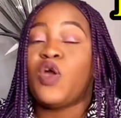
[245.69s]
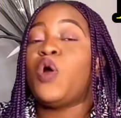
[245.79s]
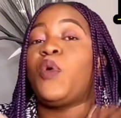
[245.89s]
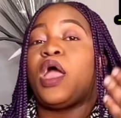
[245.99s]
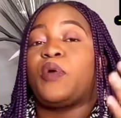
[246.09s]

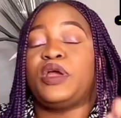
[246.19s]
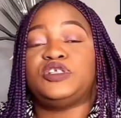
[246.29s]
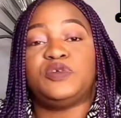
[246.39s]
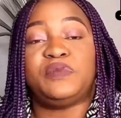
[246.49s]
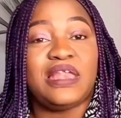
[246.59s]
We are going
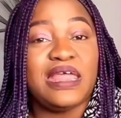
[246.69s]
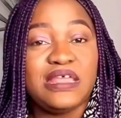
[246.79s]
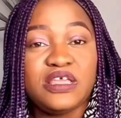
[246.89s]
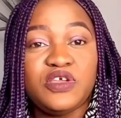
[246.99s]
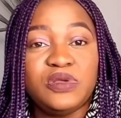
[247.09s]
to be
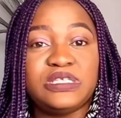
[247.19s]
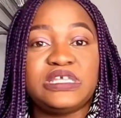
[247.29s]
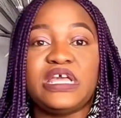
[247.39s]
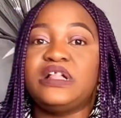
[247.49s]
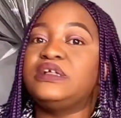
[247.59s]
learning new
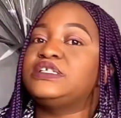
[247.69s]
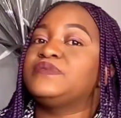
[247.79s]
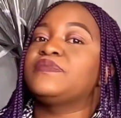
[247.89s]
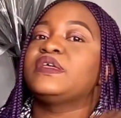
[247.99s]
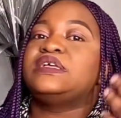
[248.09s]
skills
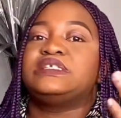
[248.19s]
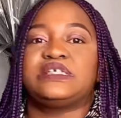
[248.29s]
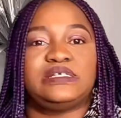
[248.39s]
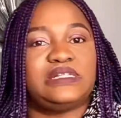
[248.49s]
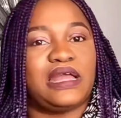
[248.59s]

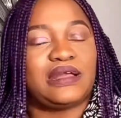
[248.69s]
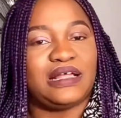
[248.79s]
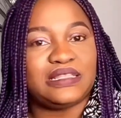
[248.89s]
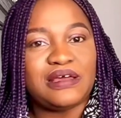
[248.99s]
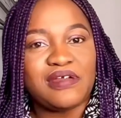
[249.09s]
like
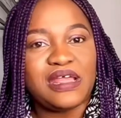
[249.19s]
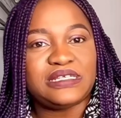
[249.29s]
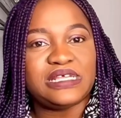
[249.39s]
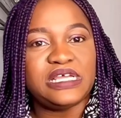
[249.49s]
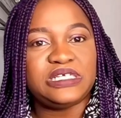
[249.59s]

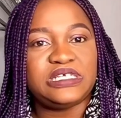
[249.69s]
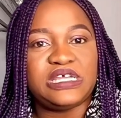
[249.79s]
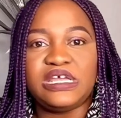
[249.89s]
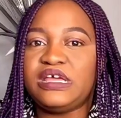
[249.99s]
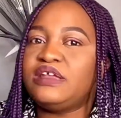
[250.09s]

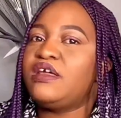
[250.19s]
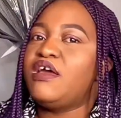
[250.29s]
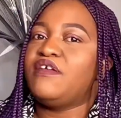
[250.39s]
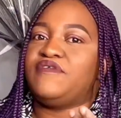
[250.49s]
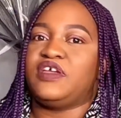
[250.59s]
catheterization,
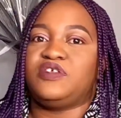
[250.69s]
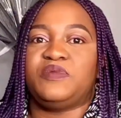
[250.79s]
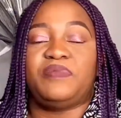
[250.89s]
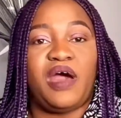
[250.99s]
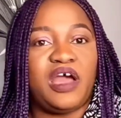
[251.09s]

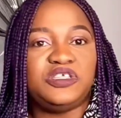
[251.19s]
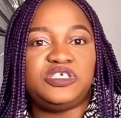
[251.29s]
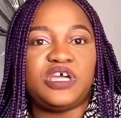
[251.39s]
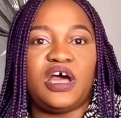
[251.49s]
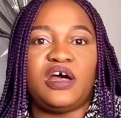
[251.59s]

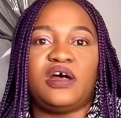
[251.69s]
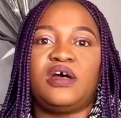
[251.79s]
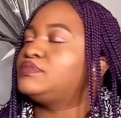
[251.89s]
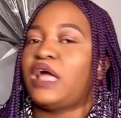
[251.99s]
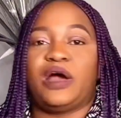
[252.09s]
venipuncture,
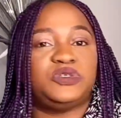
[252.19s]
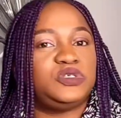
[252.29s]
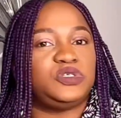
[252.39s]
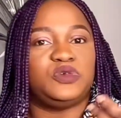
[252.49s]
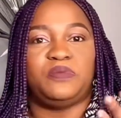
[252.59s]
how to
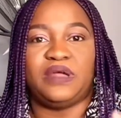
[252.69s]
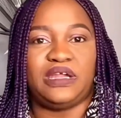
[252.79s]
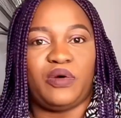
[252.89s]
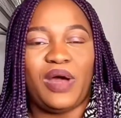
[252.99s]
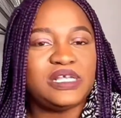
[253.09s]
do bladder
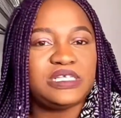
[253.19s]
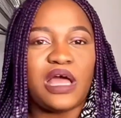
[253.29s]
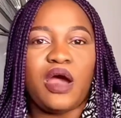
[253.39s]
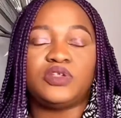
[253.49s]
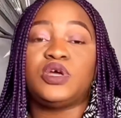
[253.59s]

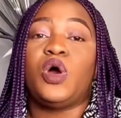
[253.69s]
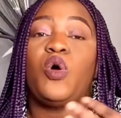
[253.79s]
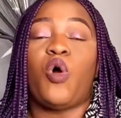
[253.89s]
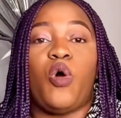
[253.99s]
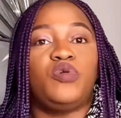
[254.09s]
washout,
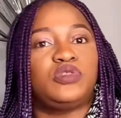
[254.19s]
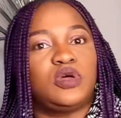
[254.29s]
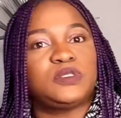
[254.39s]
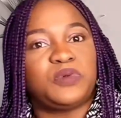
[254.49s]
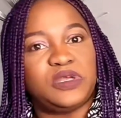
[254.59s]
all
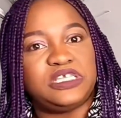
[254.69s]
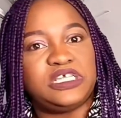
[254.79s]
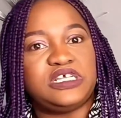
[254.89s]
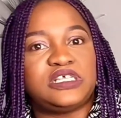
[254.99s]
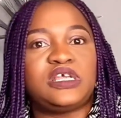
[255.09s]
those
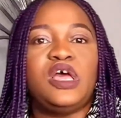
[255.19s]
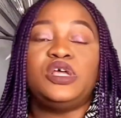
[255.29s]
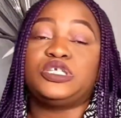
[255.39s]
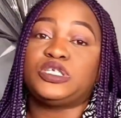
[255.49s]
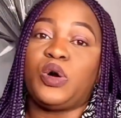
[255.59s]
procedures.
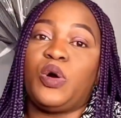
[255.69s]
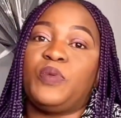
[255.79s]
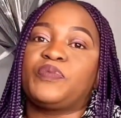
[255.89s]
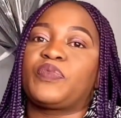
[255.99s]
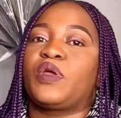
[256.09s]
So
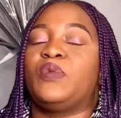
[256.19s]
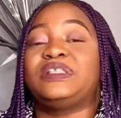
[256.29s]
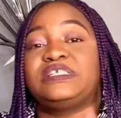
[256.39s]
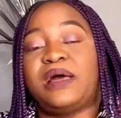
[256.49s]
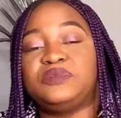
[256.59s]
with
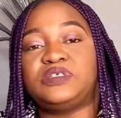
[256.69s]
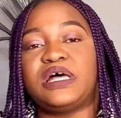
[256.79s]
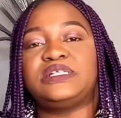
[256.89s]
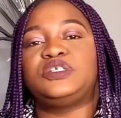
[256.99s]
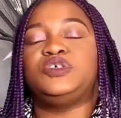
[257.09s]
some
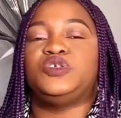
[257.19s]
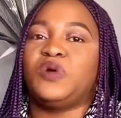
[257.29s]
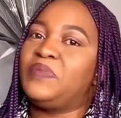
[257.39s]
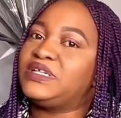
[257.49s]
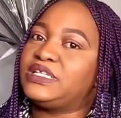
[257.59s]
trusts, you do
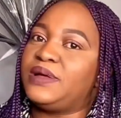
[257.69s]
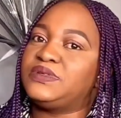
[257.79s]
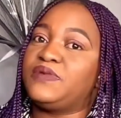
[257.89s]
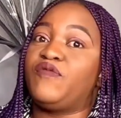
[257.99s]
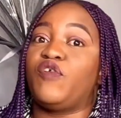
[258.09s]

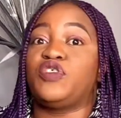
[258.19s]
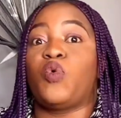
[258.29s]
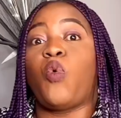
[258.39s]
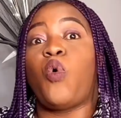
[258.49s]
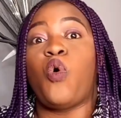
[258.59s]
preceptorship for the
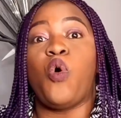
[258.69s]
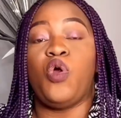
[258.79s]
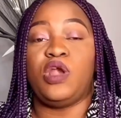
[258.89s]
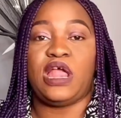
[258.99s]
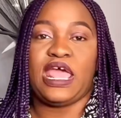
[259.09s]
whole
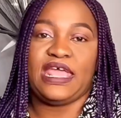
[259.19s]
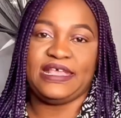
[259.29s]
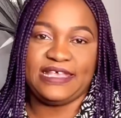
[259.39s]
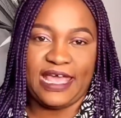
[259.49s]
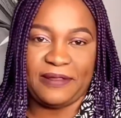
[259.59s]

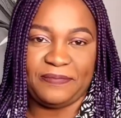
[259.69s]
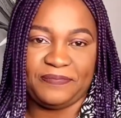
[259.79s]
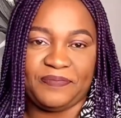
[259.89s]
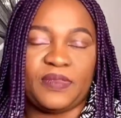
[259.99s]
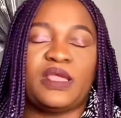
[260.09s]
year.
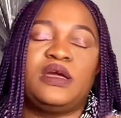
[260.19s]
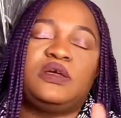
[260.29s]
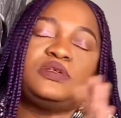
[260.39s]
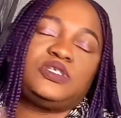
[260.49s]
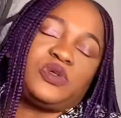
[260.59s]

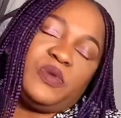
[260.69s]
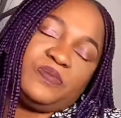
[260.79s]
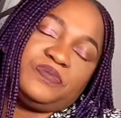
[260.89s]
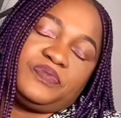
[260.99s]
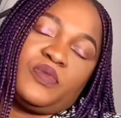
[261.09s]
So
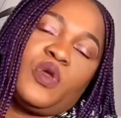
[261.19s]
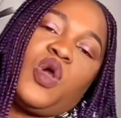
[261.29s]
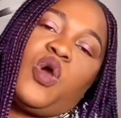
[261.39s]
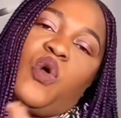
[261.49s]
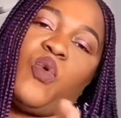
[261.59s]

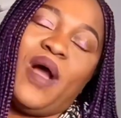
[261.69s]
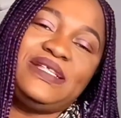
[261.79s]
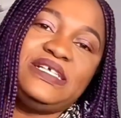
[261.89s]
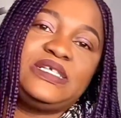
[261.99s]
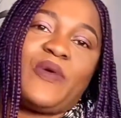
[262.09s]

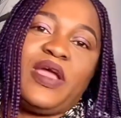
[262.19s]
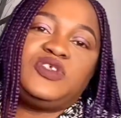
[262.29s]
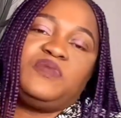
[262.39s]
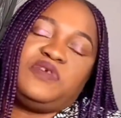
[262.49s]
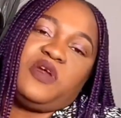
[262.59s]
what is going to
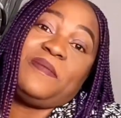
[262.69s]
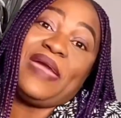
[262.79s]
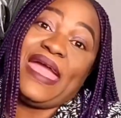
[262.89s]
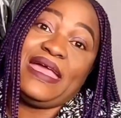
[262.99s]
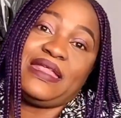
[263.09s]
be your
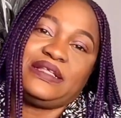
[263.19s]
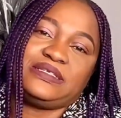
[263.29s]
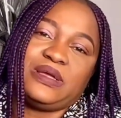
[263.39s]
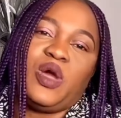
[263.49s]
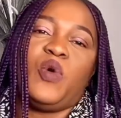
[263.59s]
pay rate
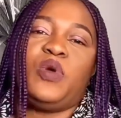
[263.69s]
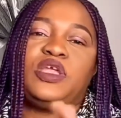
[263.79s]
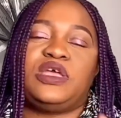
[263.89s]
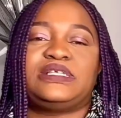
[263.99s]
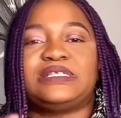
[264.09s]
when
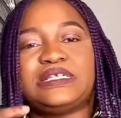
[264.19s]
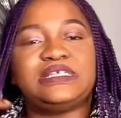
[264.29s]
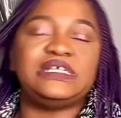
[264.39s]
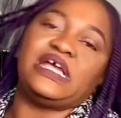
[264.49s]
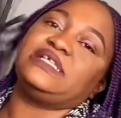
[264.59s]
you're
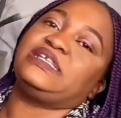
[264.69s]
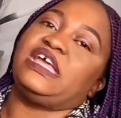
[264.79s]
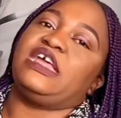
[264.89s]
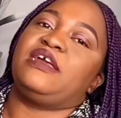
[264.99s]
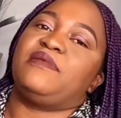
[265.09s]
starting as
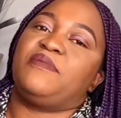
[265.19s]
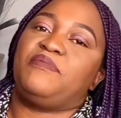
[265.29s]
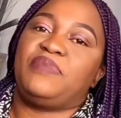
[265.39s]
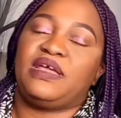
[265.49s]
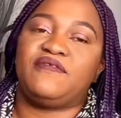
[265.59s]
a
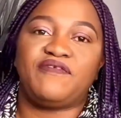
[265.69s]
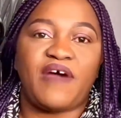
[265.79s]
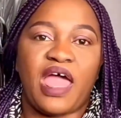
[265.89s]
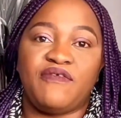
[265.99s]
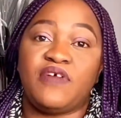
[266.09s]
band
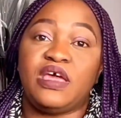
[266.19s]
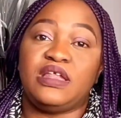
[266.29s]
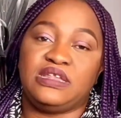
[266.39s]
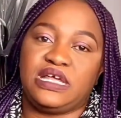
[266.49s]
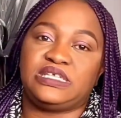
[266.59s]
5
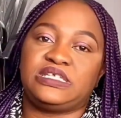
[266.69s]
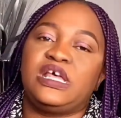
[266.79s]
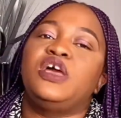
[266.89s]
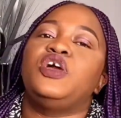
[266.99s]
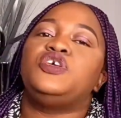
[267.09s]
nurse?
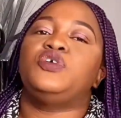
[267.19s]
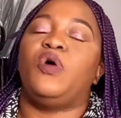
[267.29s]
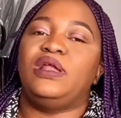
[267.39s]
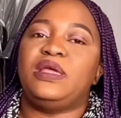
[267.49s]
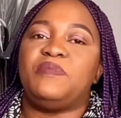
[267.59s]
You
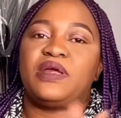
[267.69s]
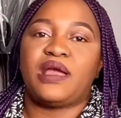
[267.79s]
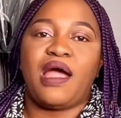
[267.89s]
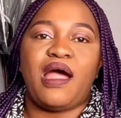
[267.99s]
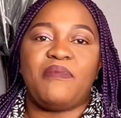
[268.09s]
only
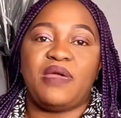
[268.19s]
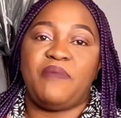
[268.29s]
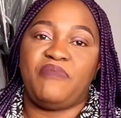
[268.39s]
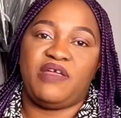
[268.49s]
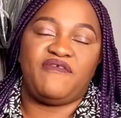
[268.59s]
become a
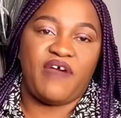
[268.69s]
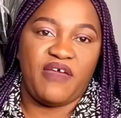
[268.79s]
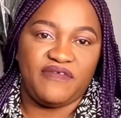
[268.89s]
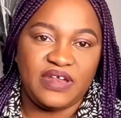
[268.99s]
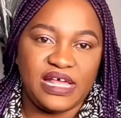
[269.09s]
band
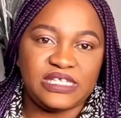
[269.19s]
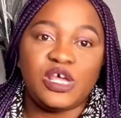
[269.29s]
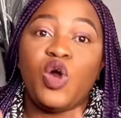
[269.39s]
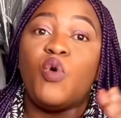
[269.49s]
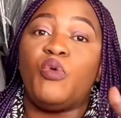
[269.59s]
5 nurse
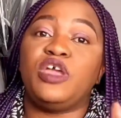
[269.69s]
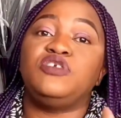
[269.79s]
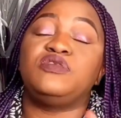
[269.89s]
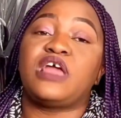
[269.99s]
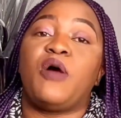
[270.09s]
when
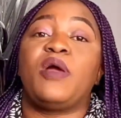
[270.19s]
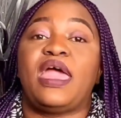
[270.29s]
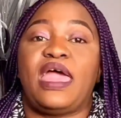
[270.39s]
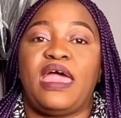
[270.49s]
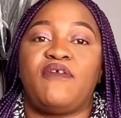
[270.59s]
you now
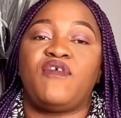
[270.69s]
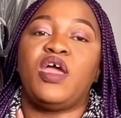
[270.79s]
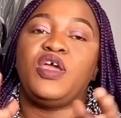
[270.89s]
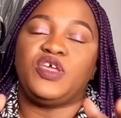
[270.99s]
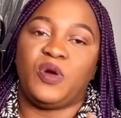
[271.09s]
have
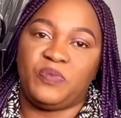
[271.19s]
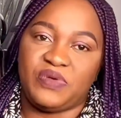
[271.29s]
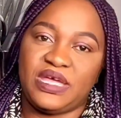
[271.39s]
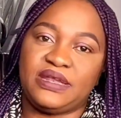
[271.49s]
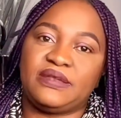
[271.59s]
your
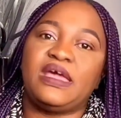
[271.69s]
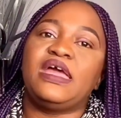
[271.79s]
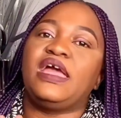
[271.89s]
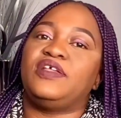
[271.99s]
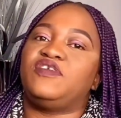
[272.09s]
PIN
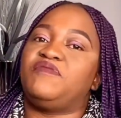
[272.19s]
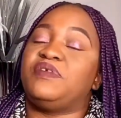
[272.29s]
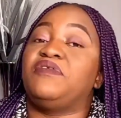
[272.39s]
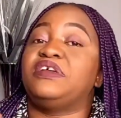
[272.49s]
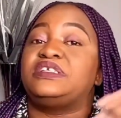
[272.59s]
and you've
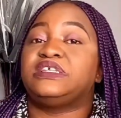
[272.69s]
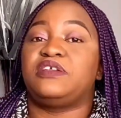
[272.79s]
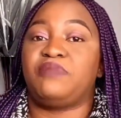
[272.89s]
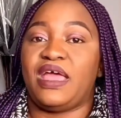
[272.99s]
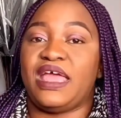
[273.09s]
been registered
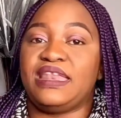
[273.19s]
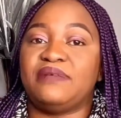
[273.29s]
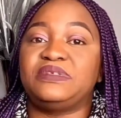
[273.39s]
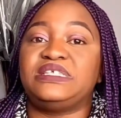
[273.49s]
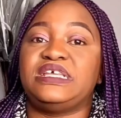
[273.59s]
by
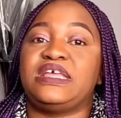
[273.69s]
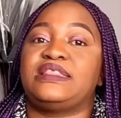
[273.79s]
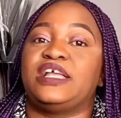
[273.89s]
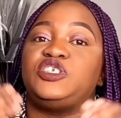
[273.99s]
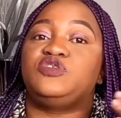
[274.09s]
NMC,
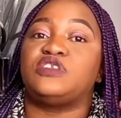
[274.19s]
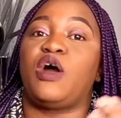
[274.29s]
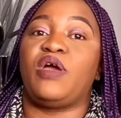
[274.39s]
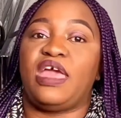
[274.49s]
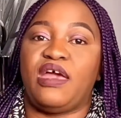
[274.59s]
that you now
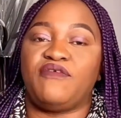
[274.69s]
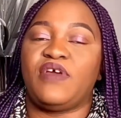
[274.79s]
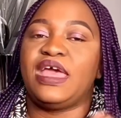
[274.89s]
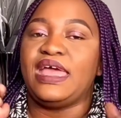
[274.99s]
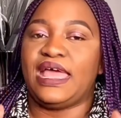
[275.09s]
have
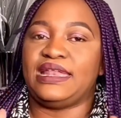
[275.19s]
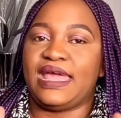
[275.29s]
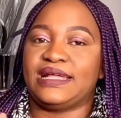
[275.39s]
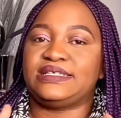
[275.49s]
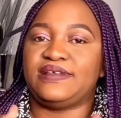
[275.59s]
an
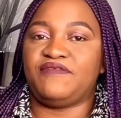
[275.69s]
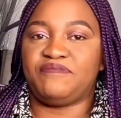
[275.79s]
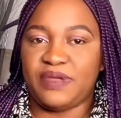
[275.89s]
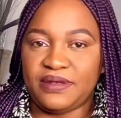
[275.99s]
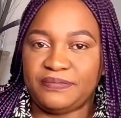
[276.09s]
active
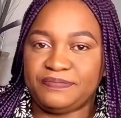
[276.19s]
PIN.